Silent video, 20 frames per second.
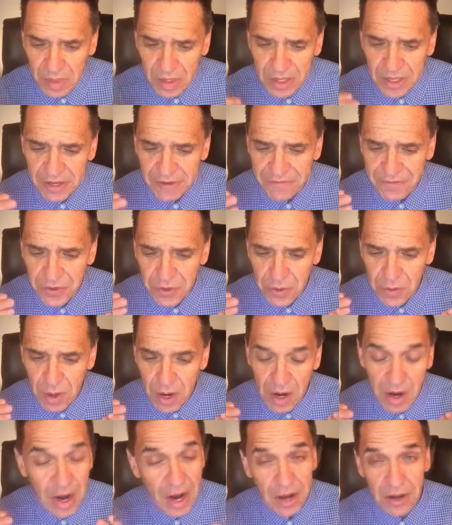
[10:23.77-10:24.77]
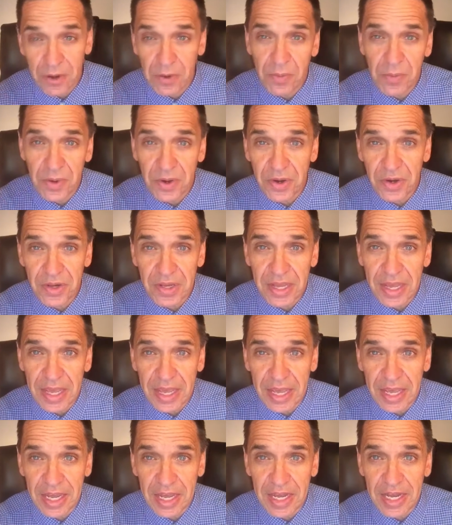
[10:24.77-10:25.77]
If you are out of work
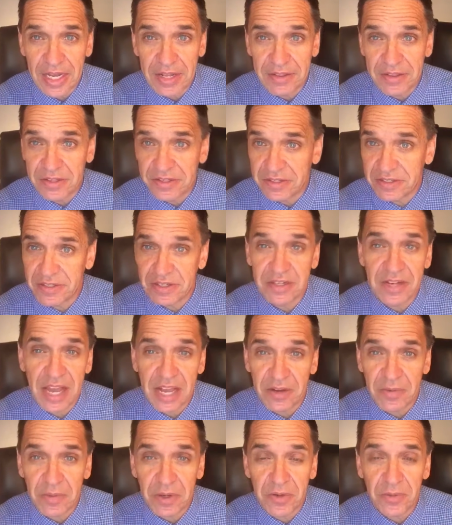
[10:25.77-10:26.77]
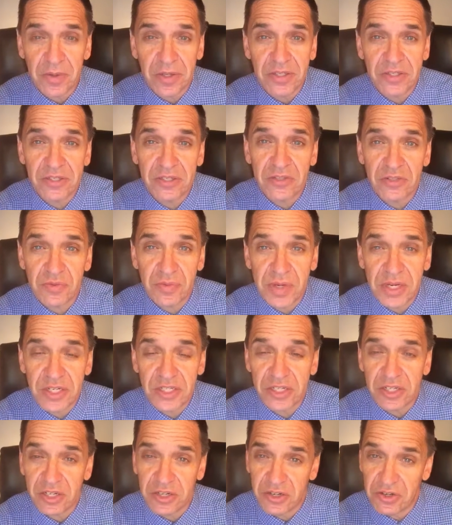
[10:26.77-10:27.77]
and this is a 911
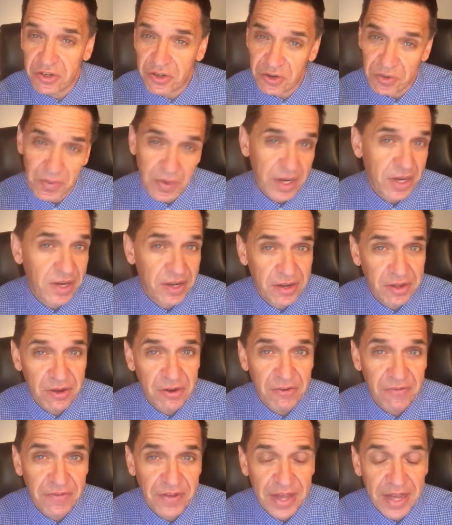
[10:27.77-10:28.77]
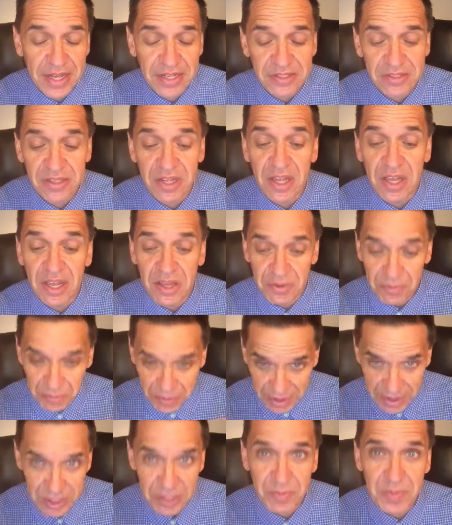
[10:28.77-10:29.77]
situation and you're ready to go fast, we
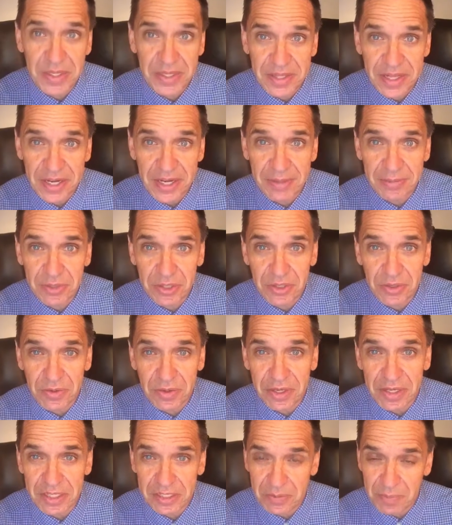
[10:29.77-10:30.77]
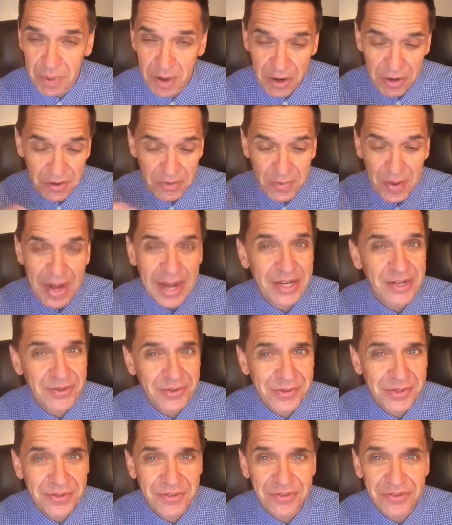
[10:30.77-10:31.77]
can speed that up too. That's part of why I do
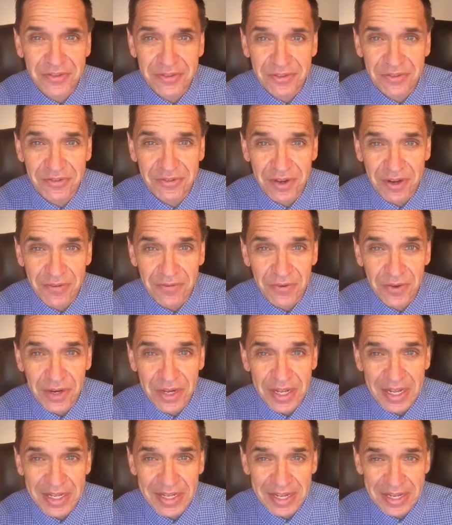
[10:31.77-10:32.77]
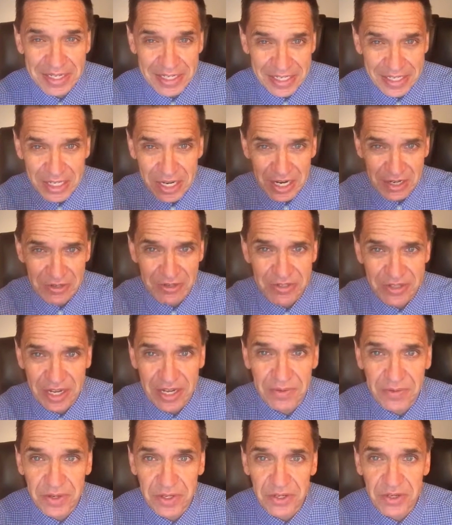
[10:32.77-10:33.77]
this discovery. I need to
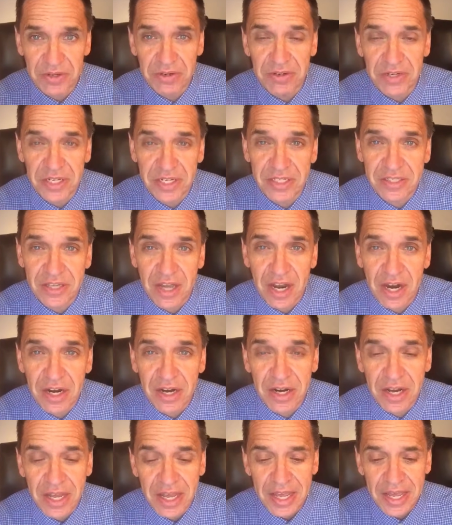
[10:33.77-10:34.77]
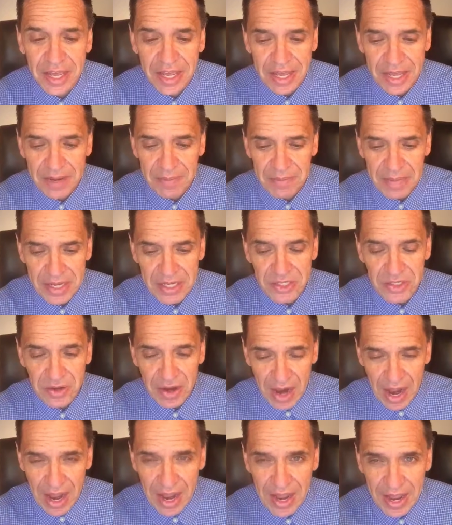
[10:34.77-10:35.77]
understand what your needs are and make sure
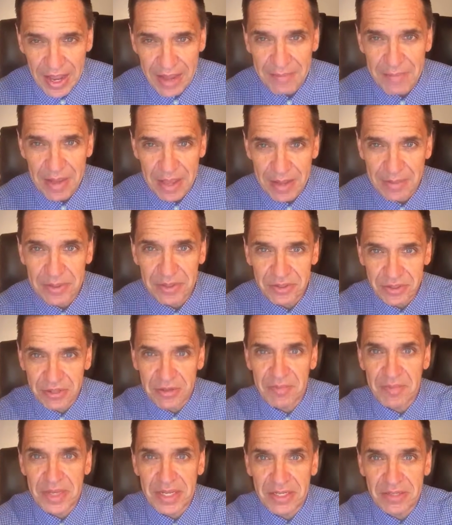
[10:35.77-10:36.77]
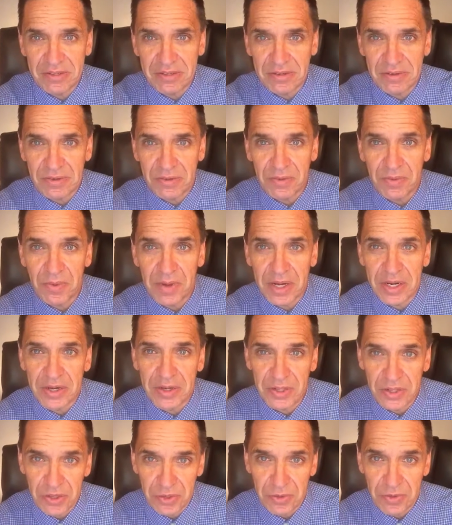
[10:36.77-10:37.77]
I'm able to commit to what
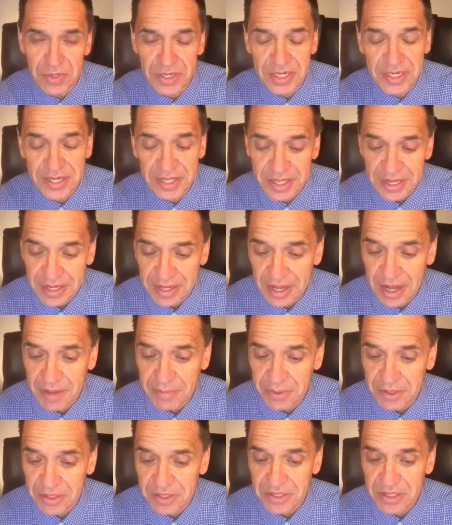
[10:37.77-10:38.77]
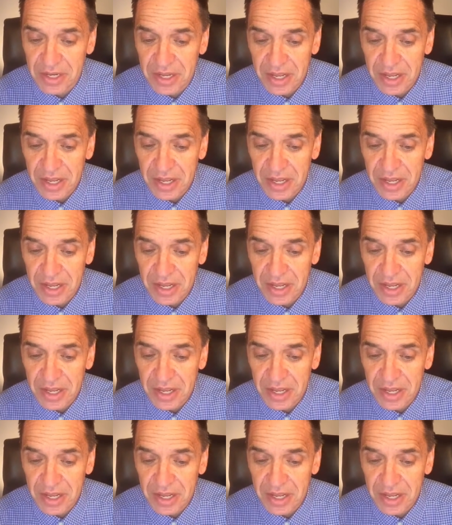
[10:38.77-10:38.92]
you need to get accomplished.